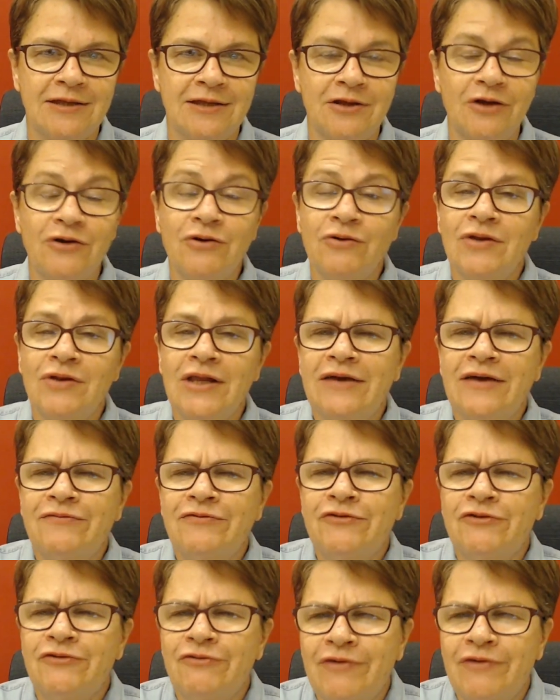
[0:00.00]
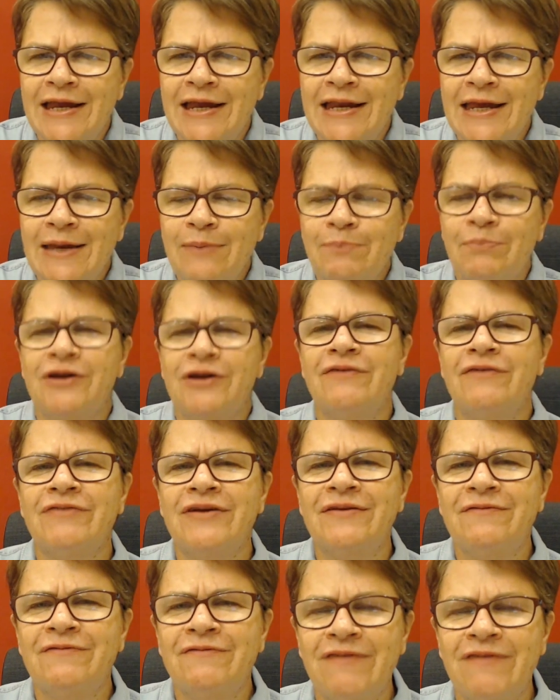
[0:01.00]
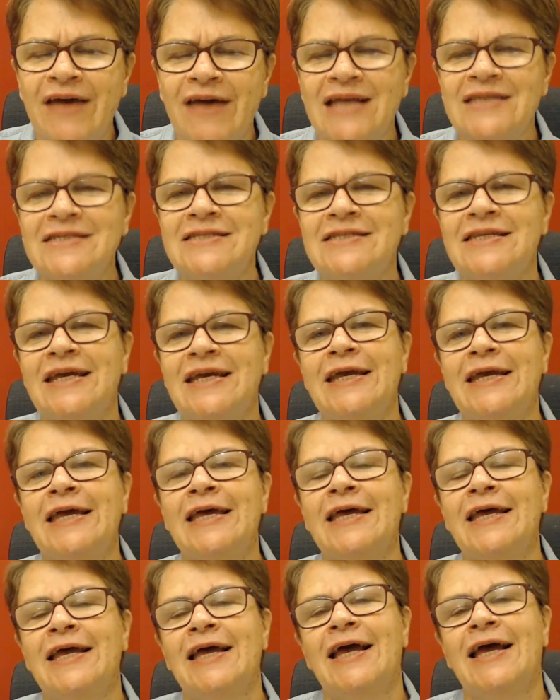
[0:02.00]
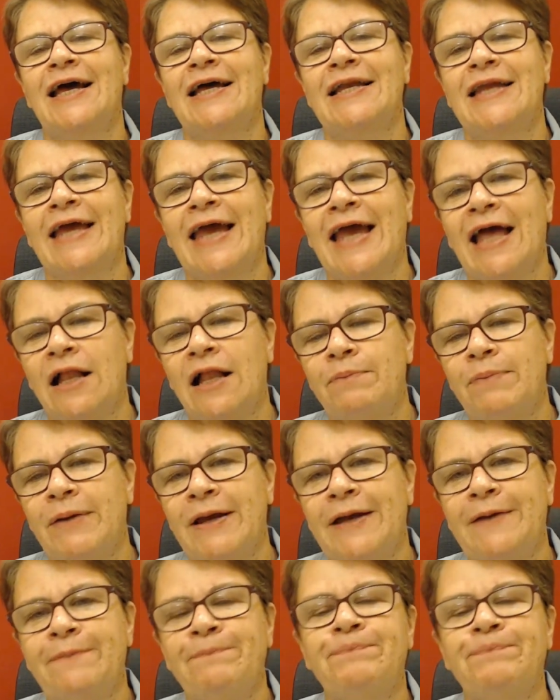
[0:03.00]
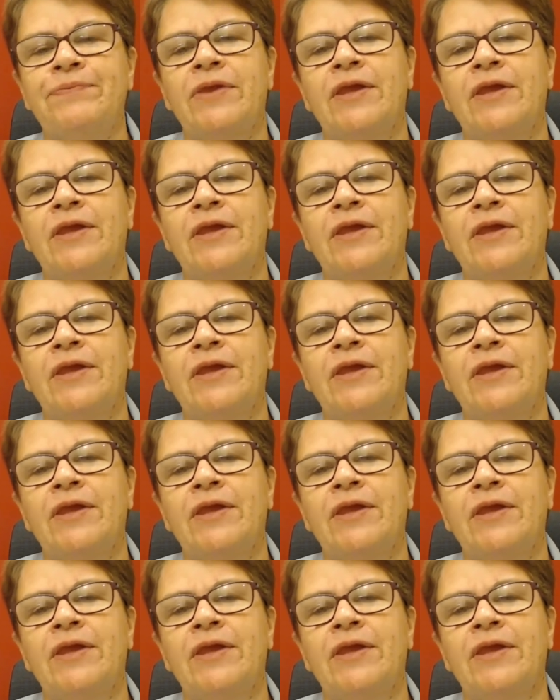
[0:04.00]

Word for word: not only of training, but of investing and helping